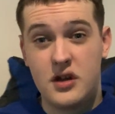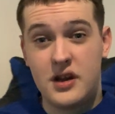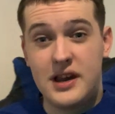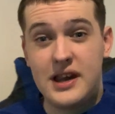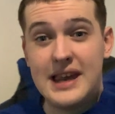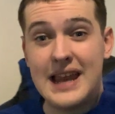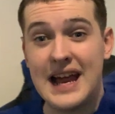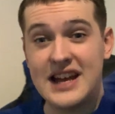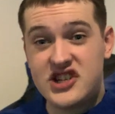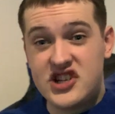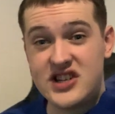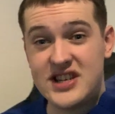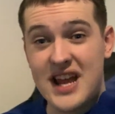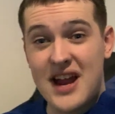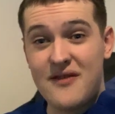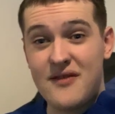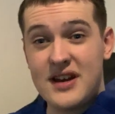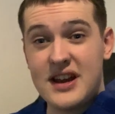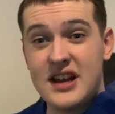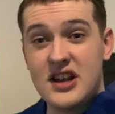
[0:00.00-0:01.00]

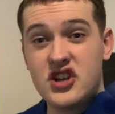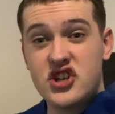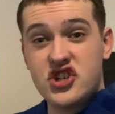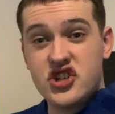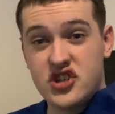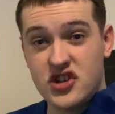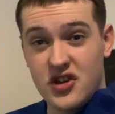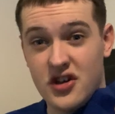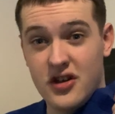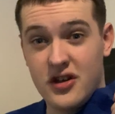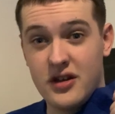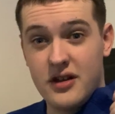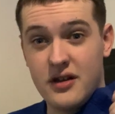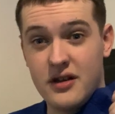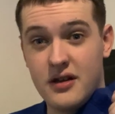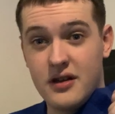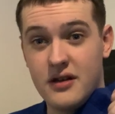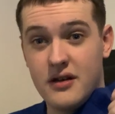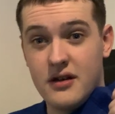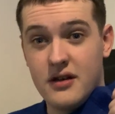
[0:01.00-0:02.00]
legendary shirt.
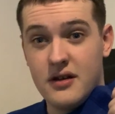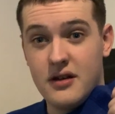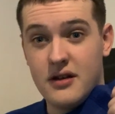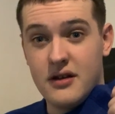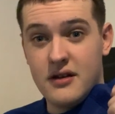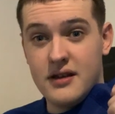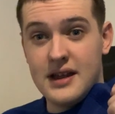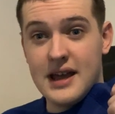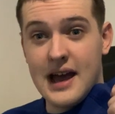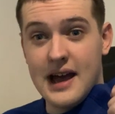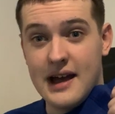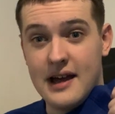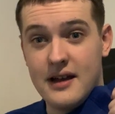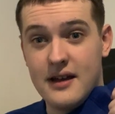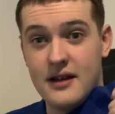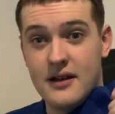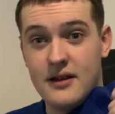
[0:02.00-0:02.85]
Yeah?